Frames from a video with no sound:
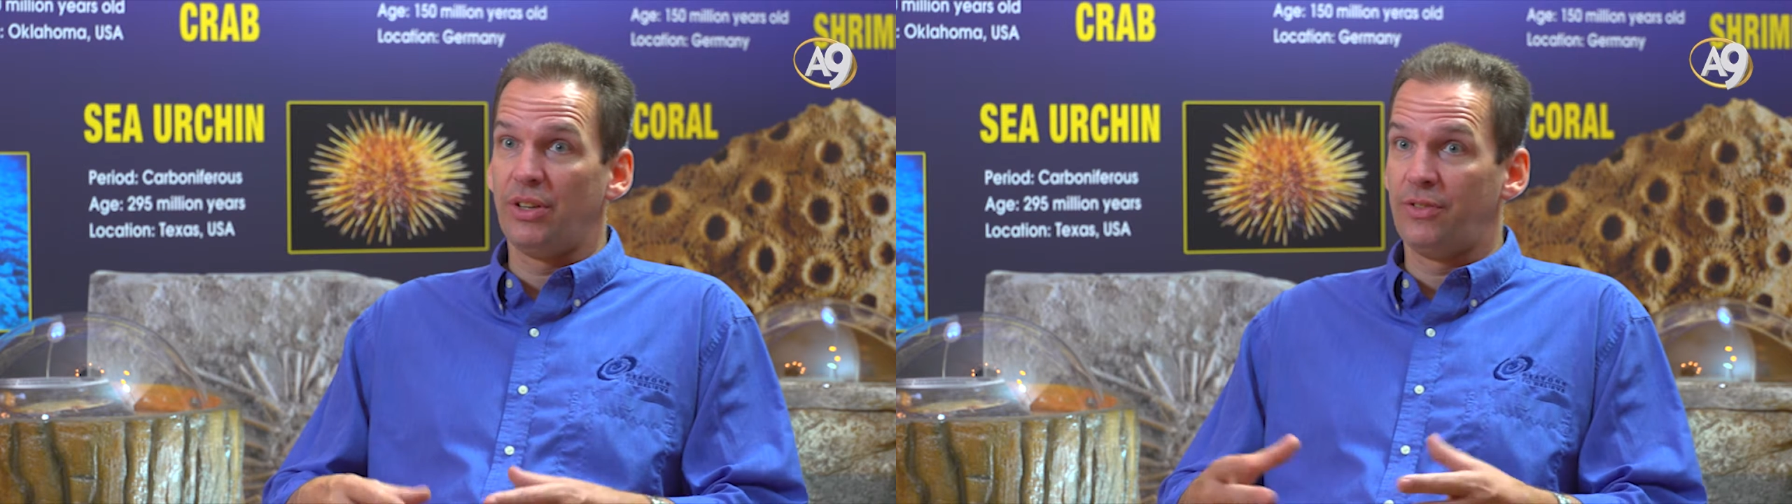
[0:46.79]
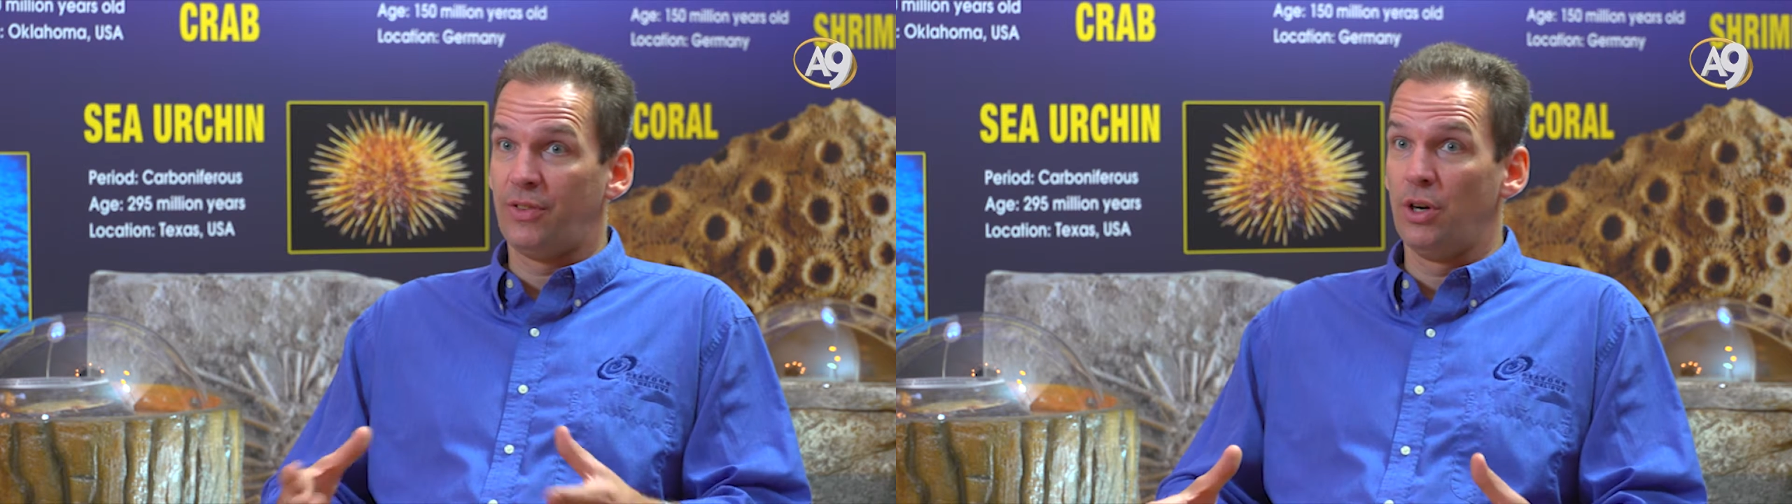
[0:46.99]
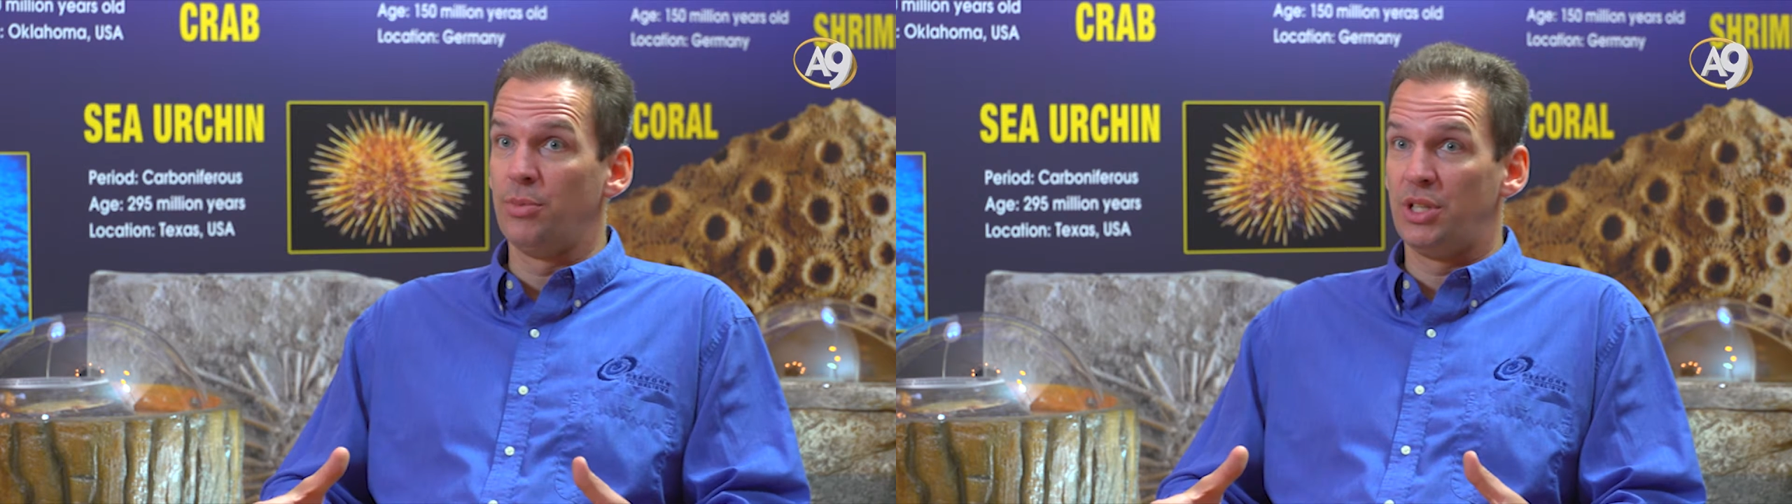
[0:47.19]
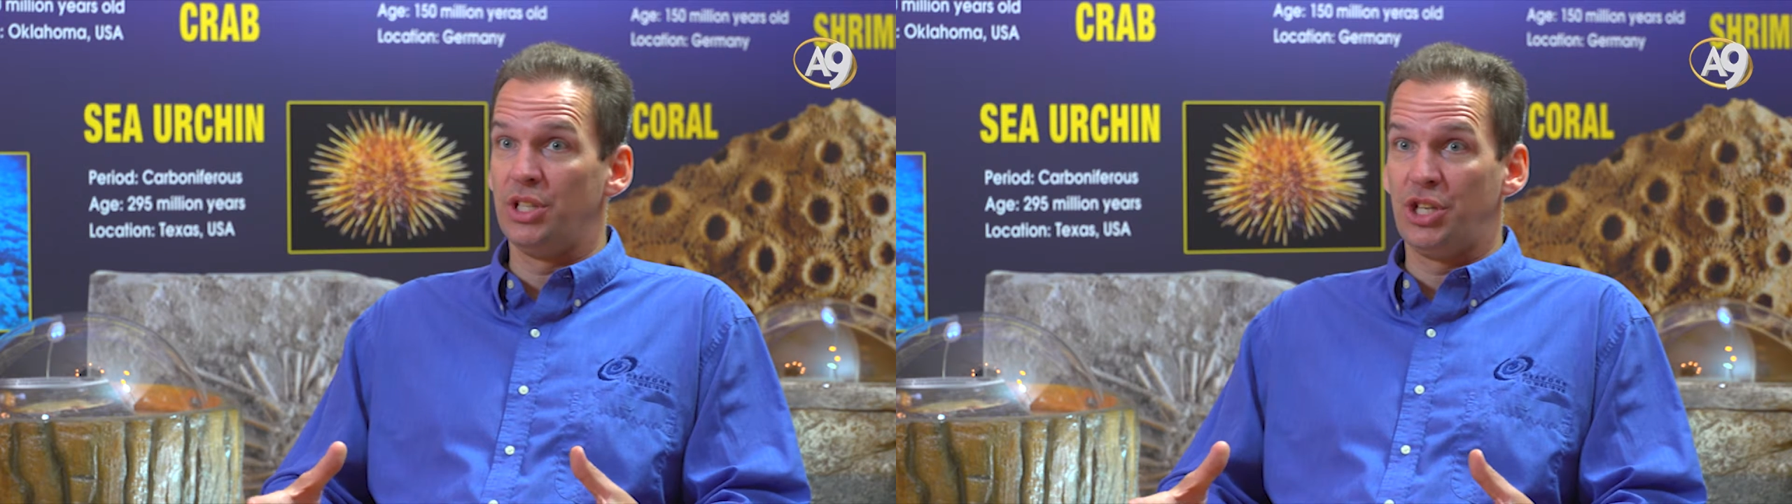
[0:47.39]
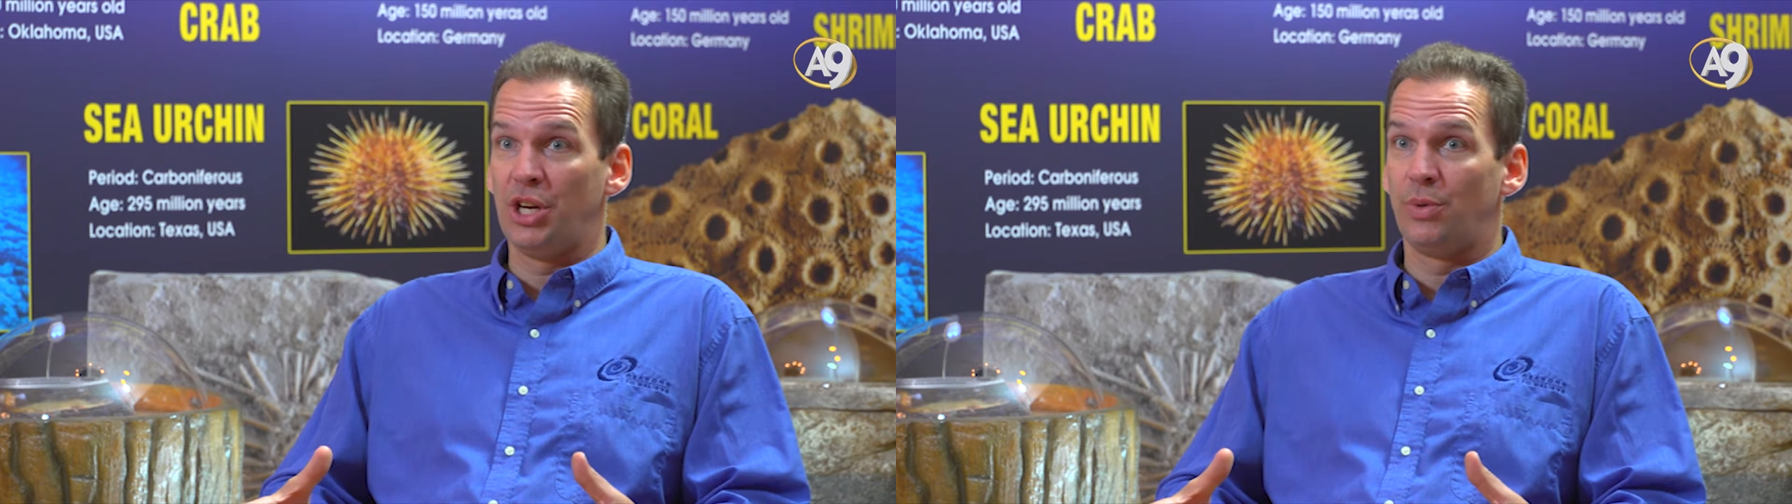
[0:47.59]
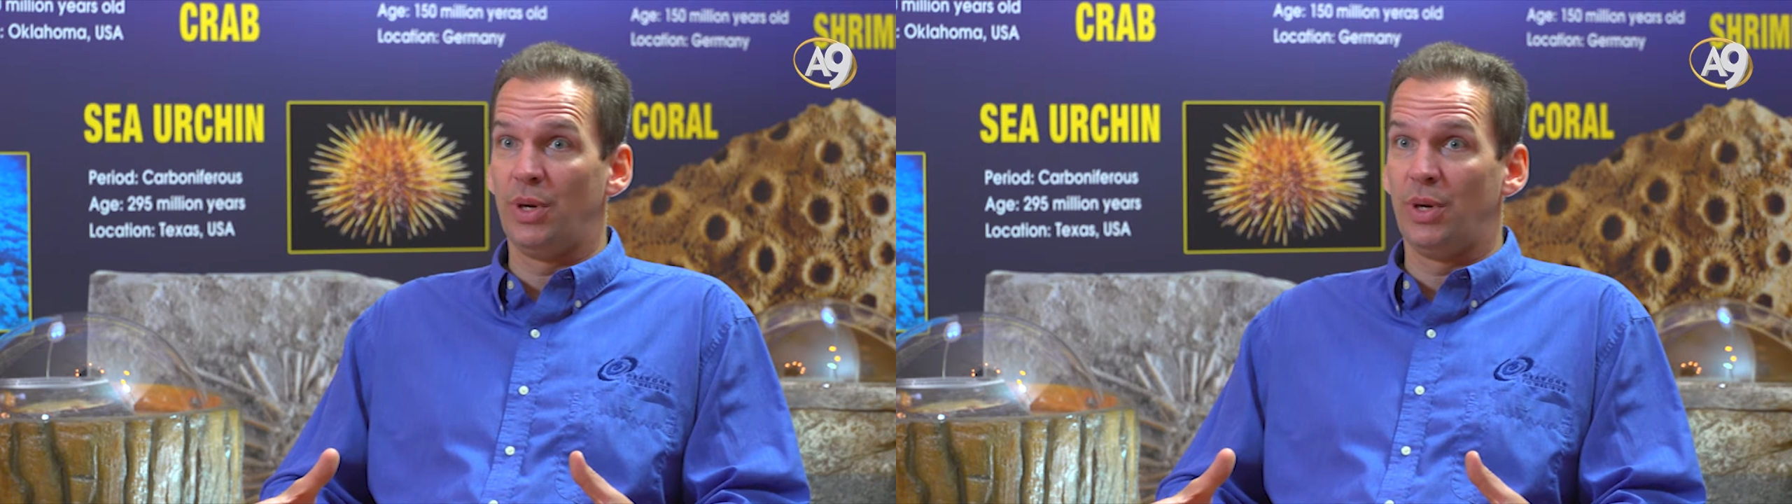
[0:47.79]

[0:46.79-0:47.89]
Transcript: affirms that general